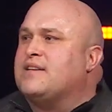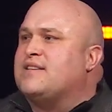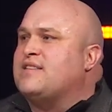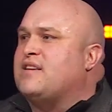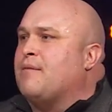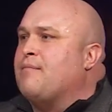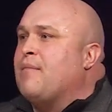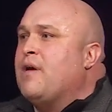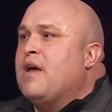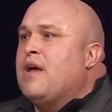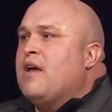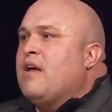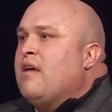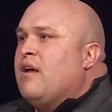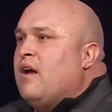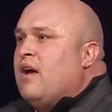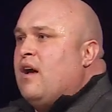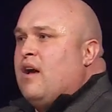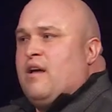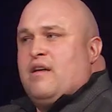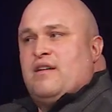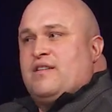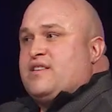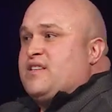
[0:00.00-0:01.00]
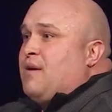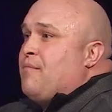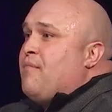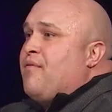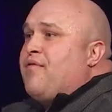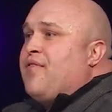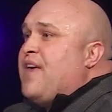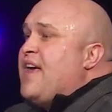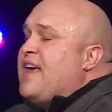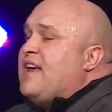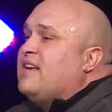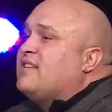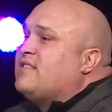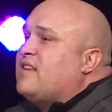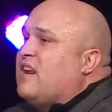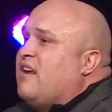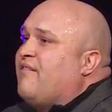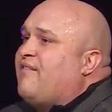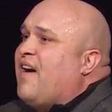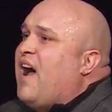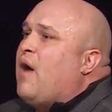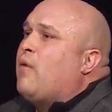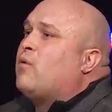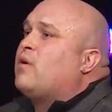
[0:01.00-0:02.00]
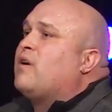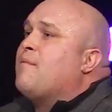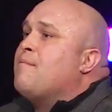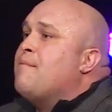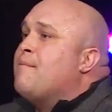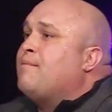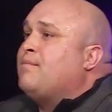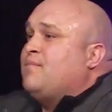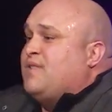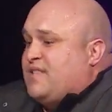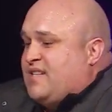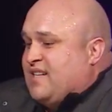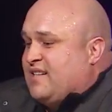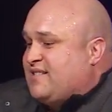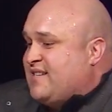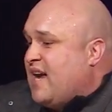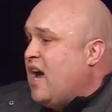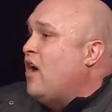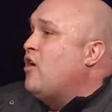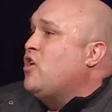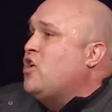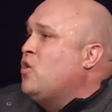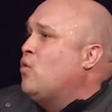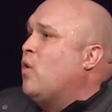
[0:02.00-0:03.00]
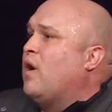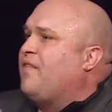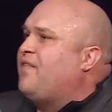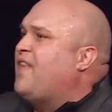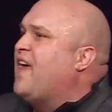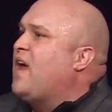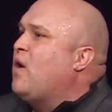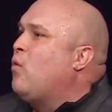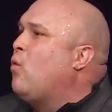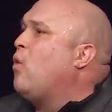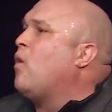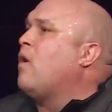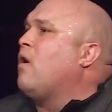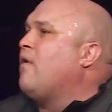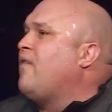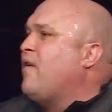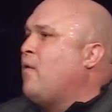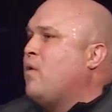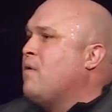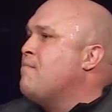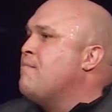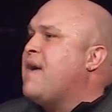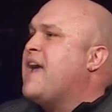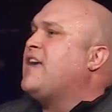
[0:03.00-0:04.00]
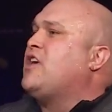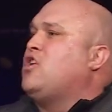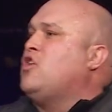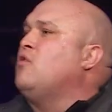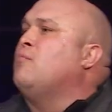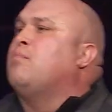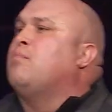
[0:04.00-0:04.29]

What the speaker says: some things that if I were to tell you what they were, that would make you